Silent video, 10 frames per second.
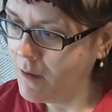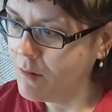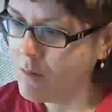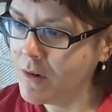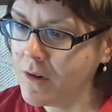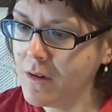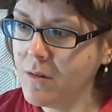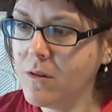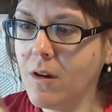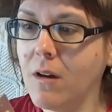What are
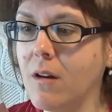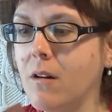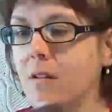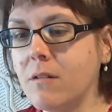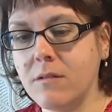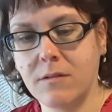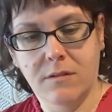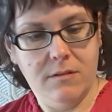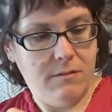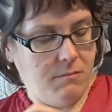you called?
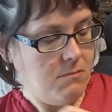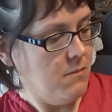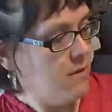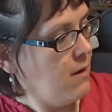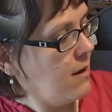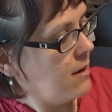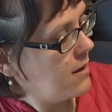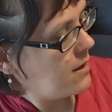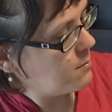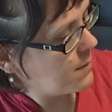I
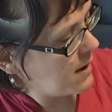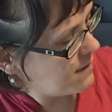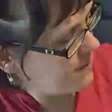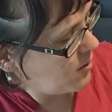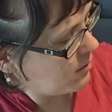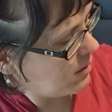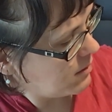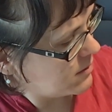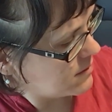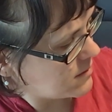need
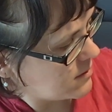bifocals.